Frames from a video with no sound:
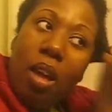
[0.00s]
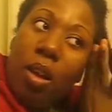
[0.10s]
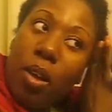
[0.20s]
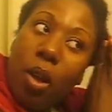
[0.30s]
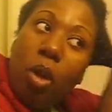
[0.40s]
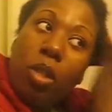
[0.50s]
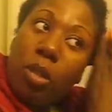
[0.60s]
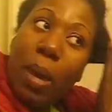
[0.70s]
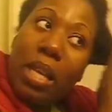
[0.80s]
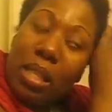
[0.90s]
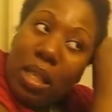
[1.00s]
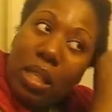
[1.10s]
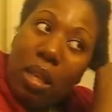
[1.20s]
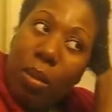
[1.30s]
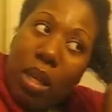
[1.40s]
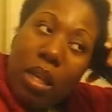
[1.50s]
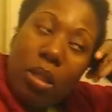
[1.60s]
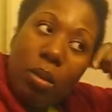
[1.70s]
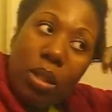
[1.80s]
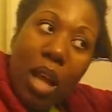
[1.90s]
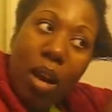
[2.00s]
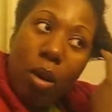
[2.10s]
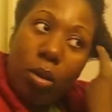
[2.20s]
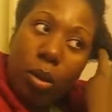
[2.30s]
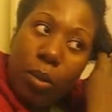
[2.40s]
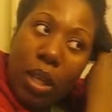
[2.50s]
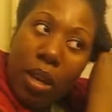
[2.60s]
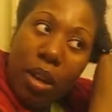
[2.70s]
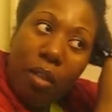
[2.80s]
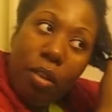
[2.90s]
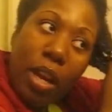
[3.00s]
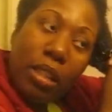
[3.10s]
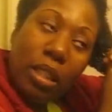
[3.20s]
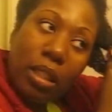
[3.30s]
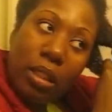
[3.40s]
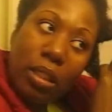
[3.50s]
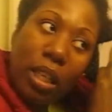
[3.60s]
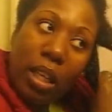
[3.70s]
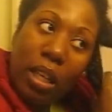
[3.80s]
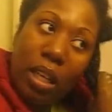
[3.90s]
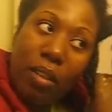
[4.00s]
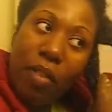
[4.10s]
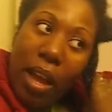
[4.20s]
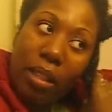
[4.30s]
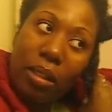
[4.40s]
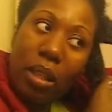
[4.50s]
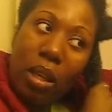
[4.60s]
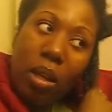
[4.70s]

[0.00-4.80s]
you know, the space is limited, so it's not going to be a never-ending ticketed event.